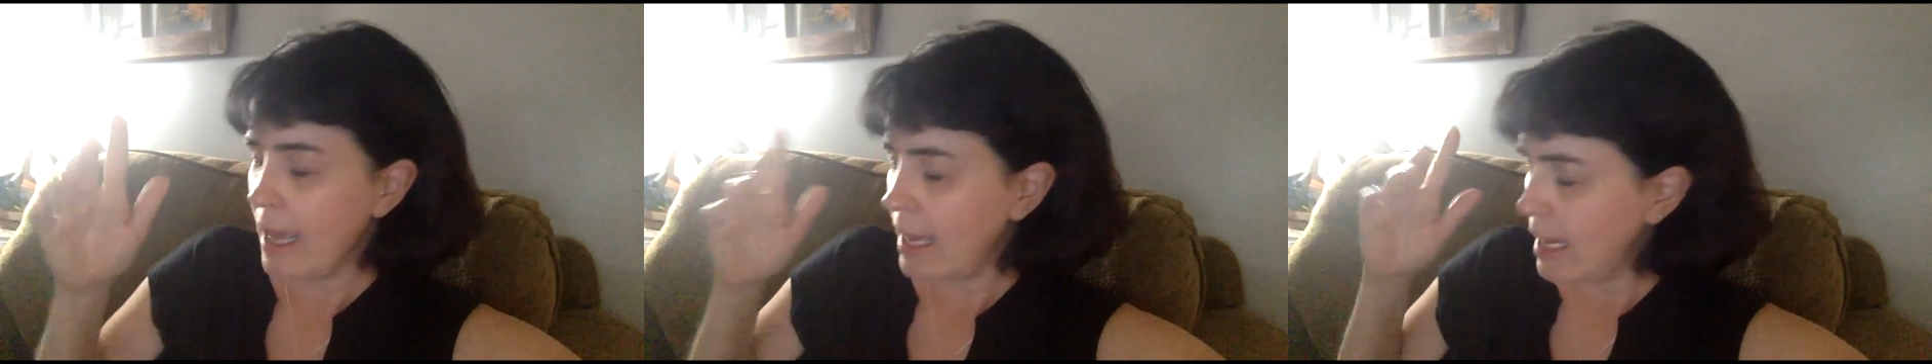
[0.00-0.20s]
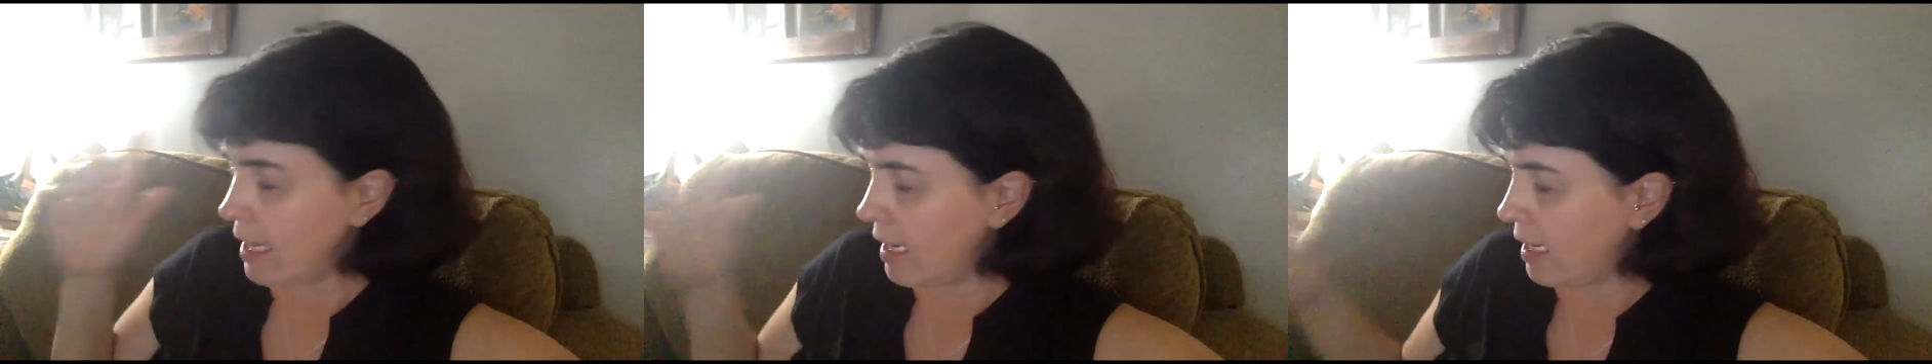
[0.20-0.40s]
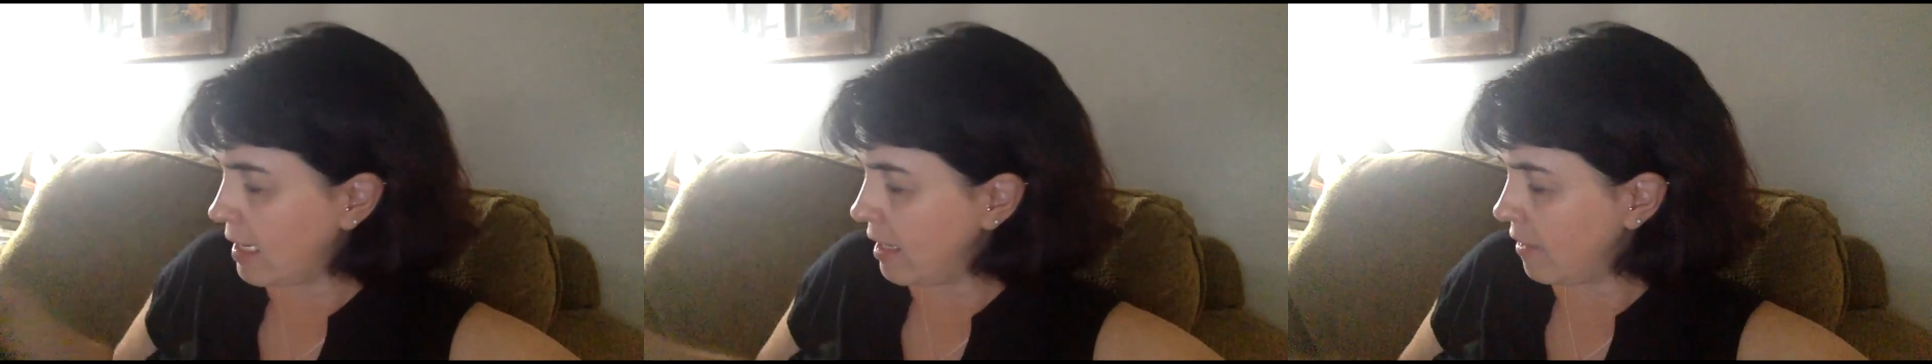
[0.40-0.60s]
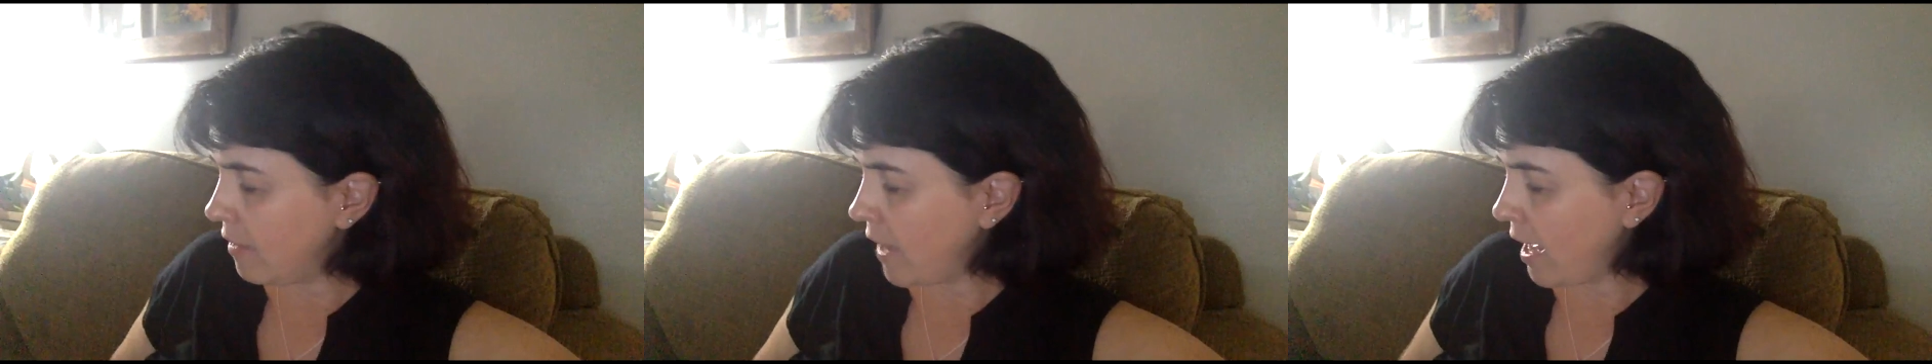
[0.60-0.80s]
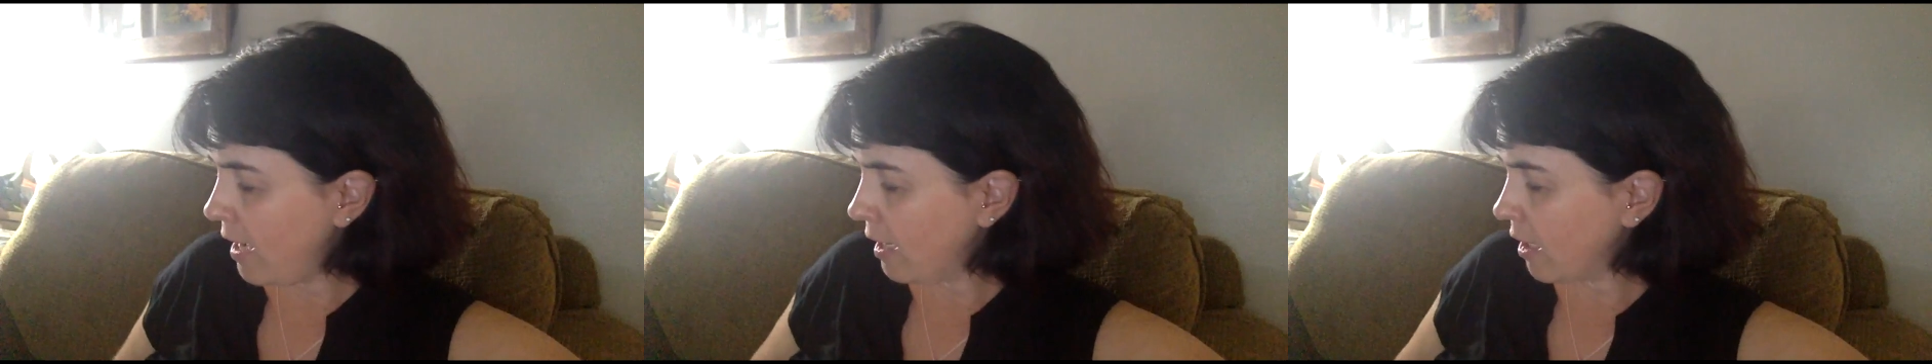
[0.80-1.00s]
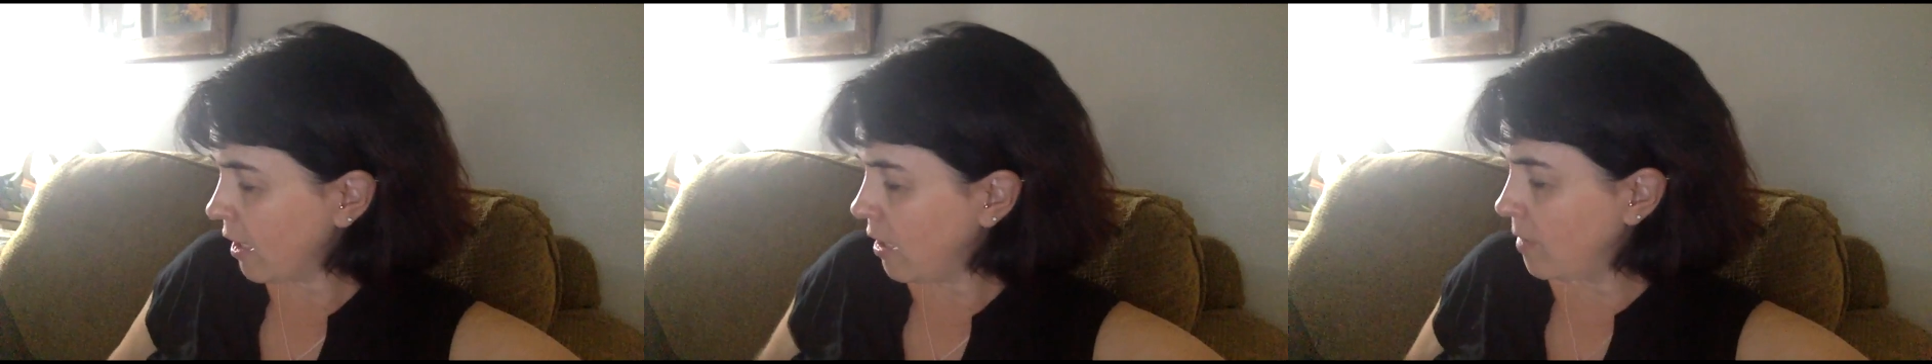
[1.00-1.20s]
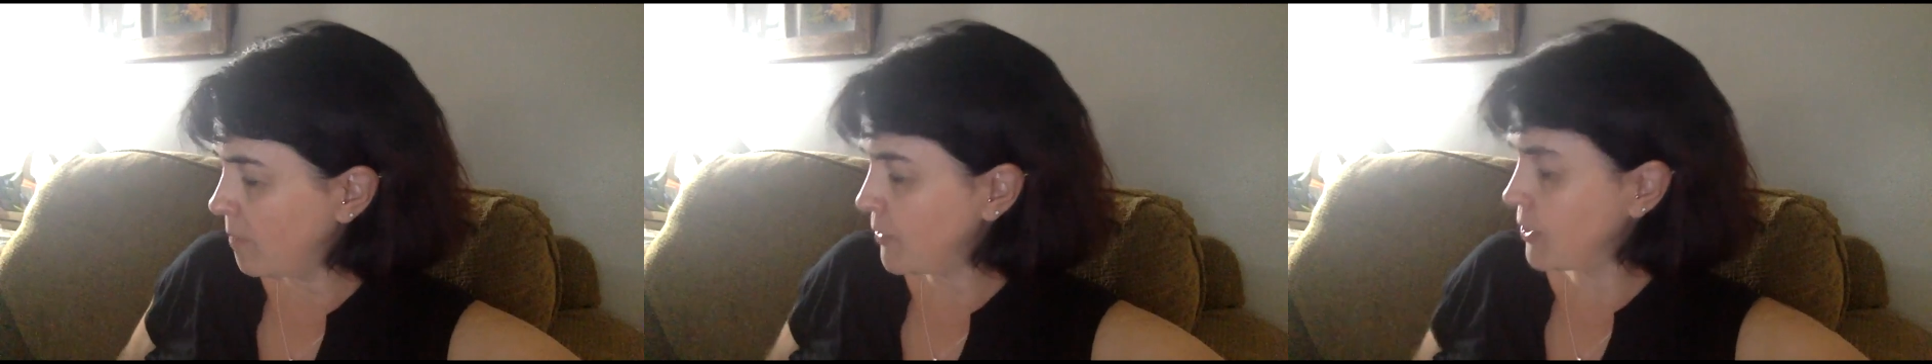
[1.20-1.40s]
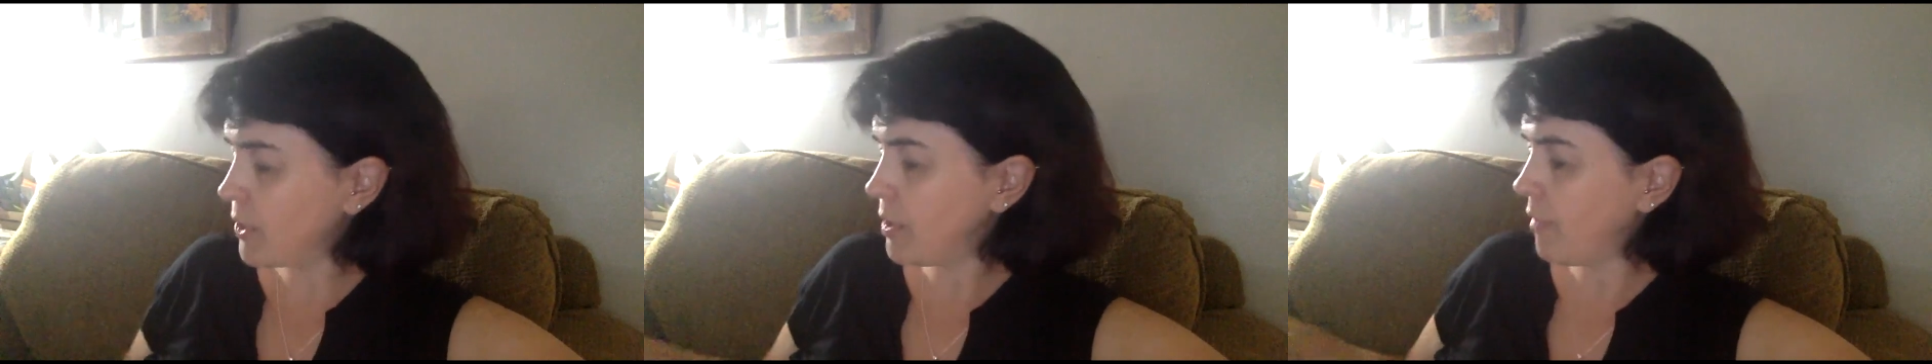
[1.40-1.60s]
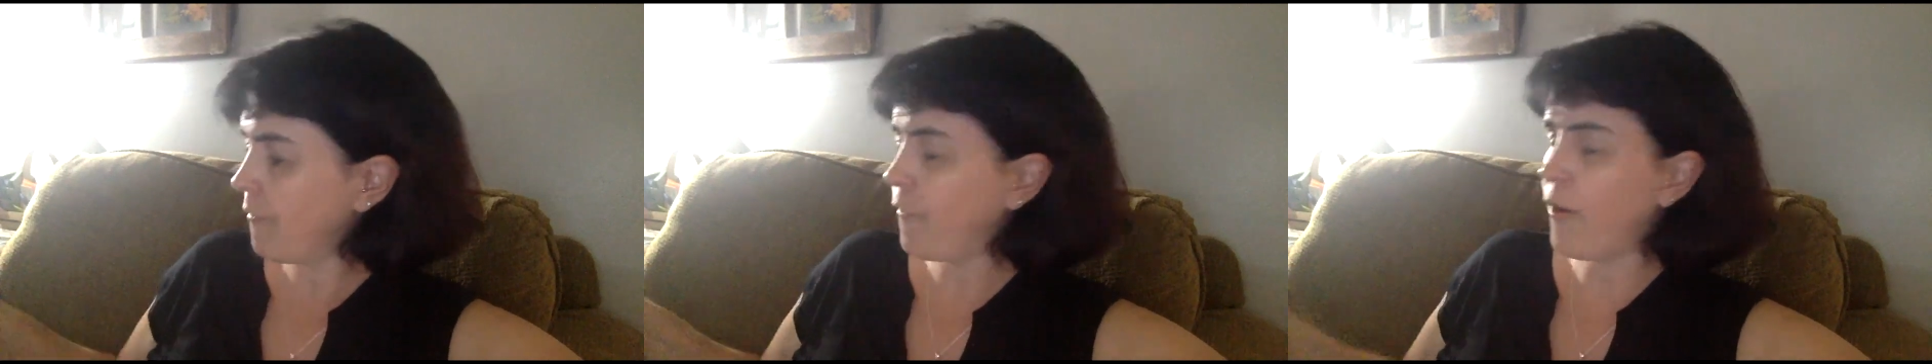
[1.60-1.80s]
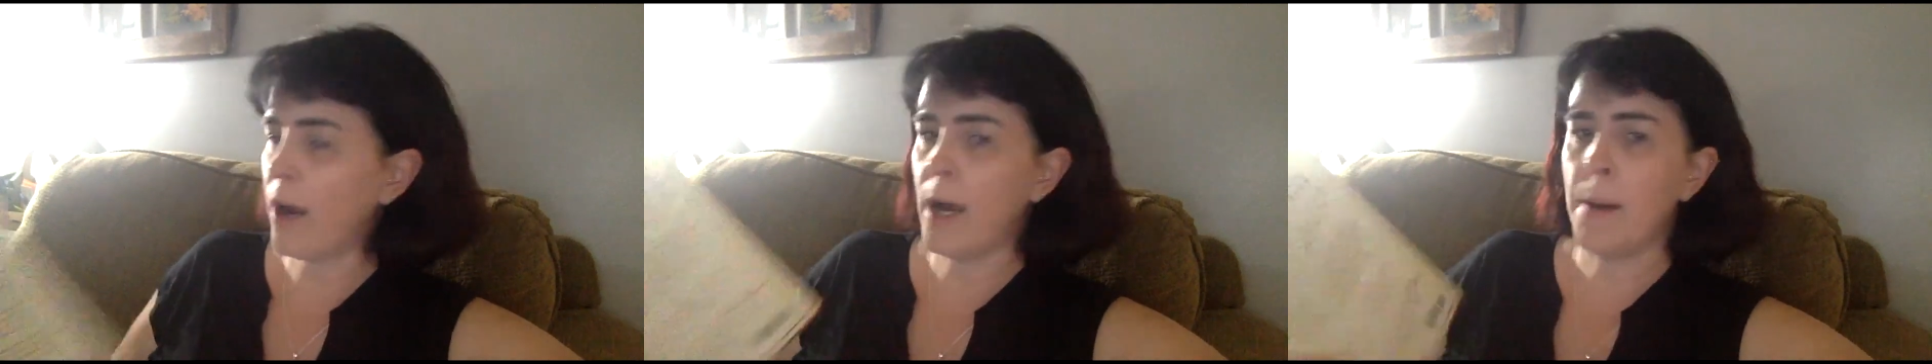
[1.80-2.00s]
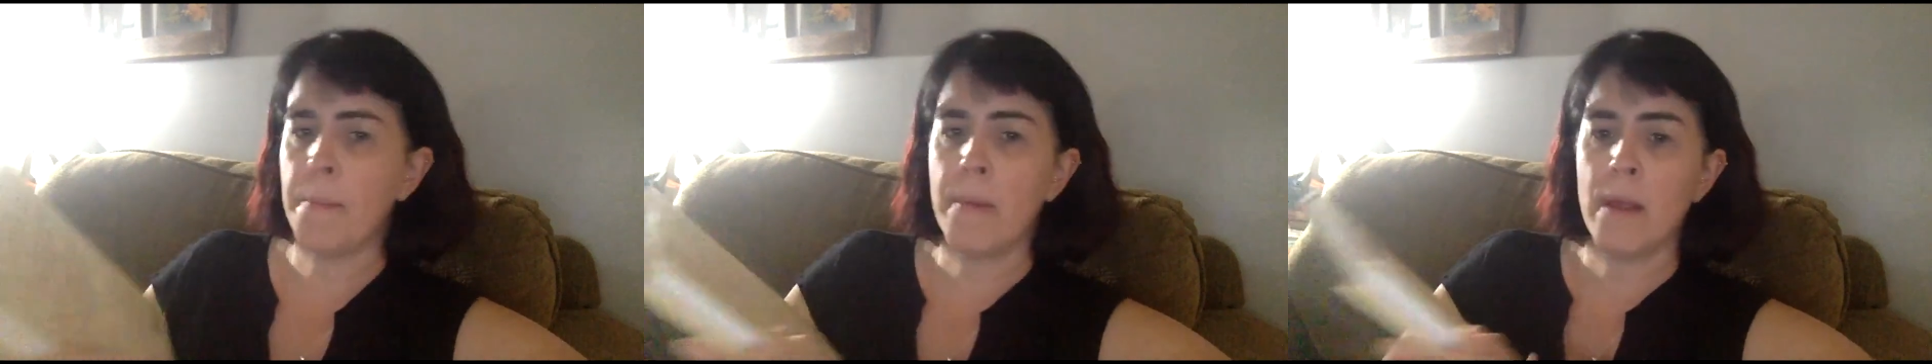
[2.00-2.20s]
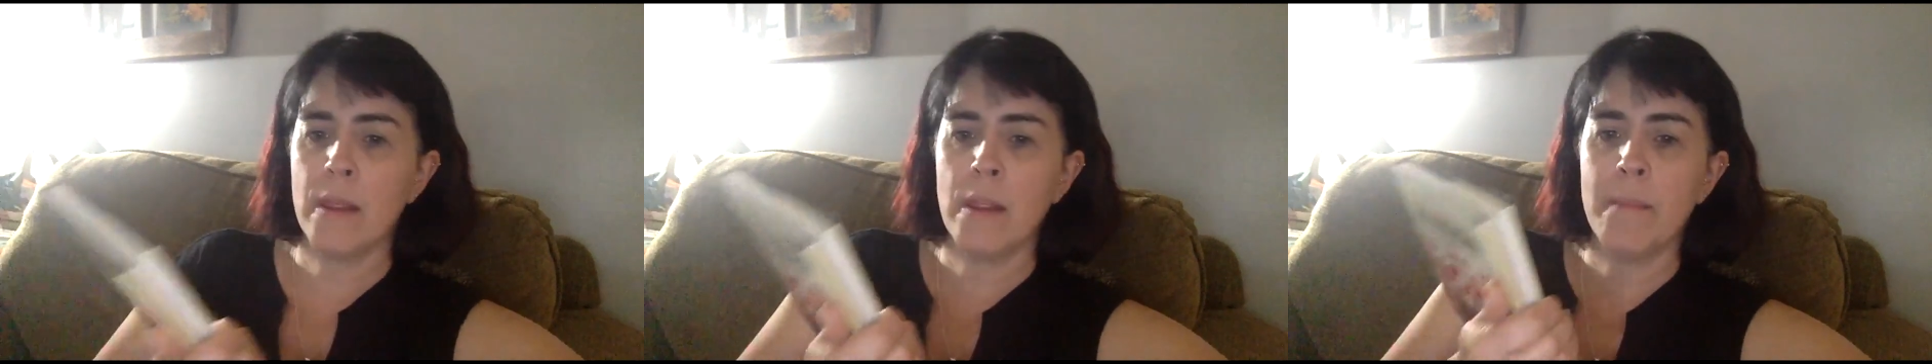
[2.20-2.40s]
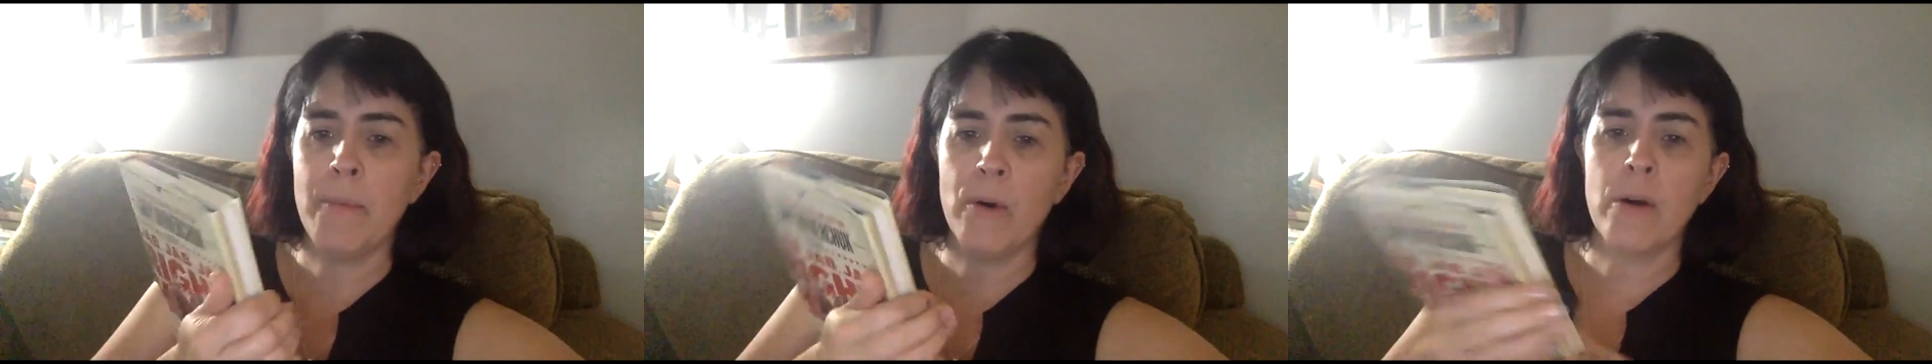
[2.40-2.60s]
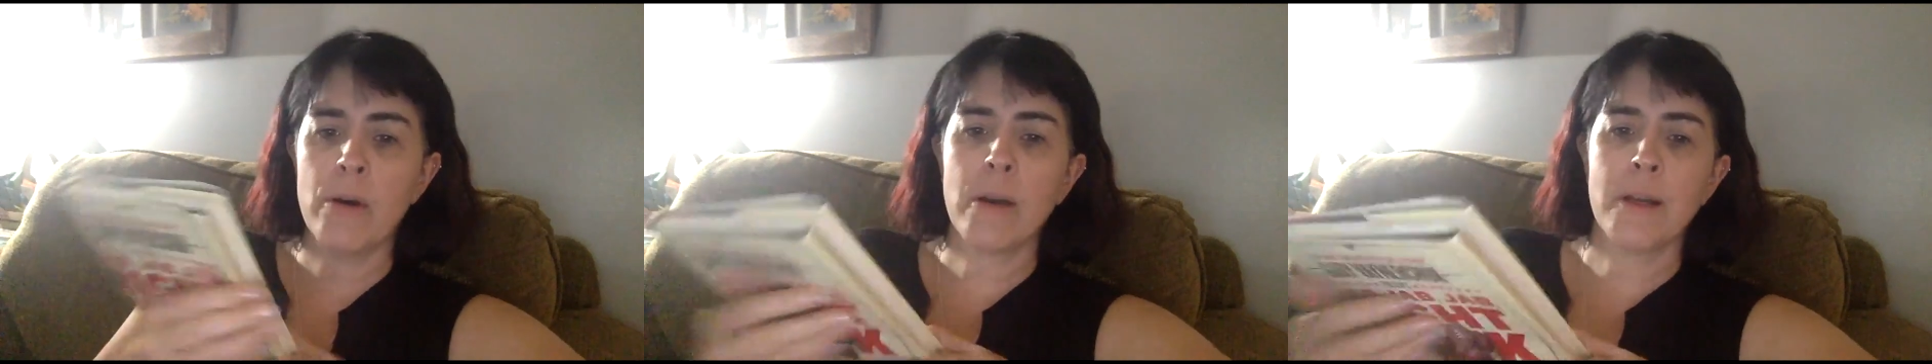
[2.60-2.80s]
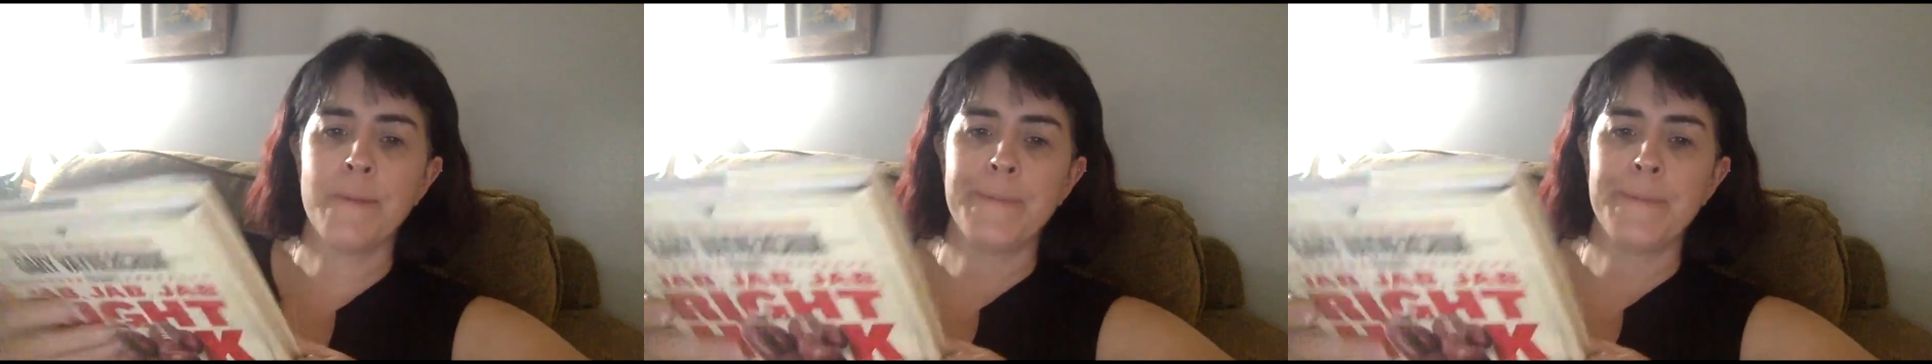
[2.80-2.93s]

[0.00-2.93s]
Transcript: And that comes from the book,